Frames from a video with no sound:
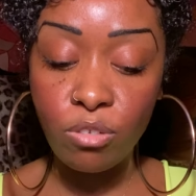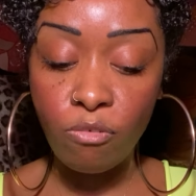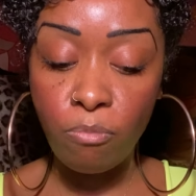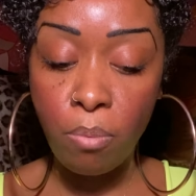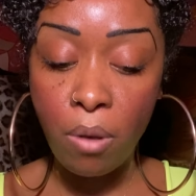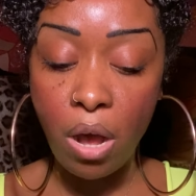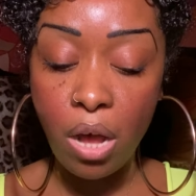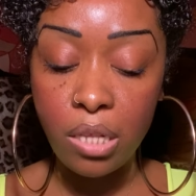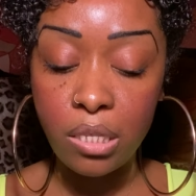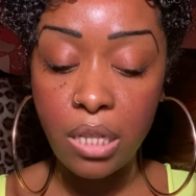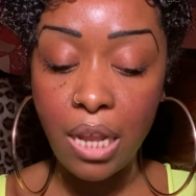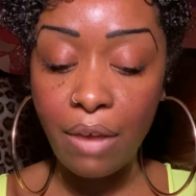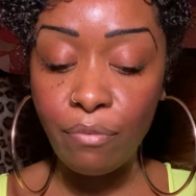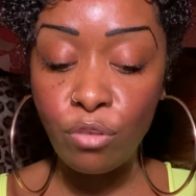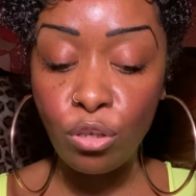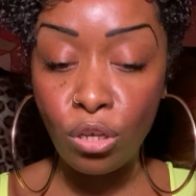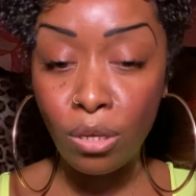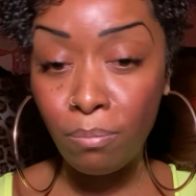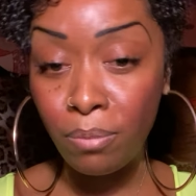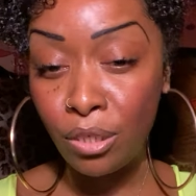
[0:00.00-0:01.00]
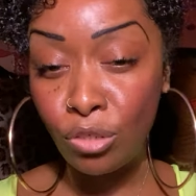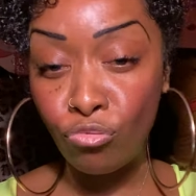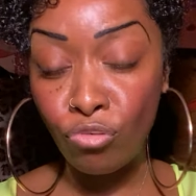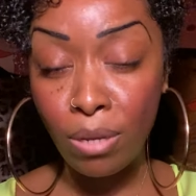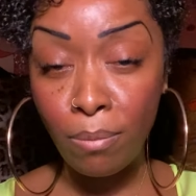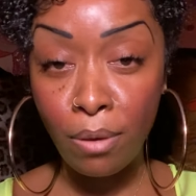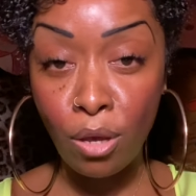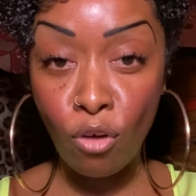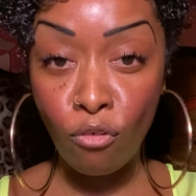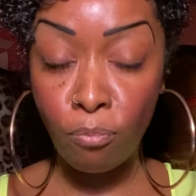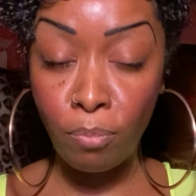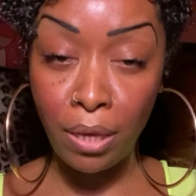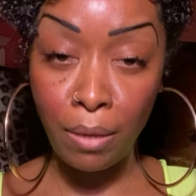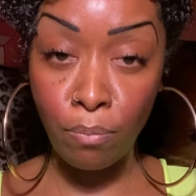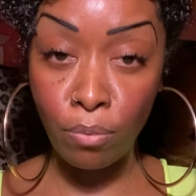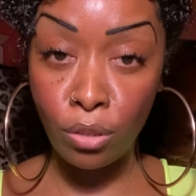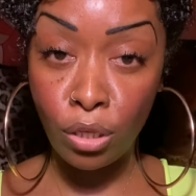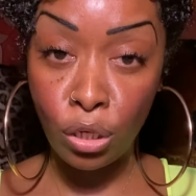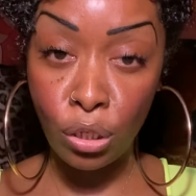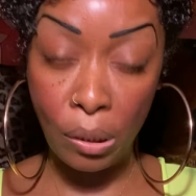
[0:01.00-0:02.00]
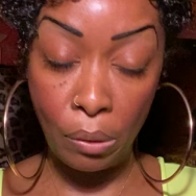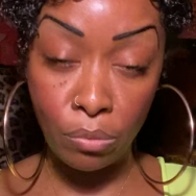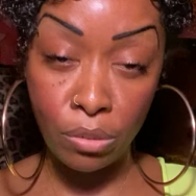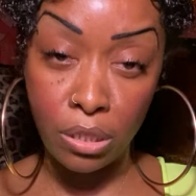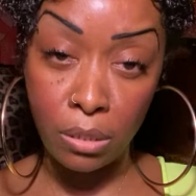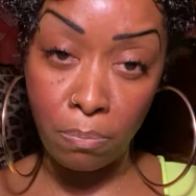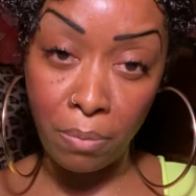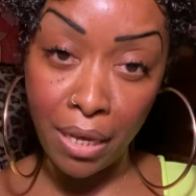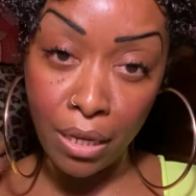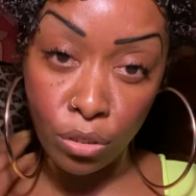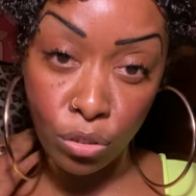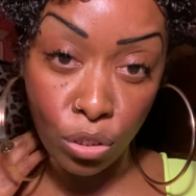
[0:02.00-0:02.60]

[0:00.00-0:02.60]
of past lives you could be dreaming of people that you don't speak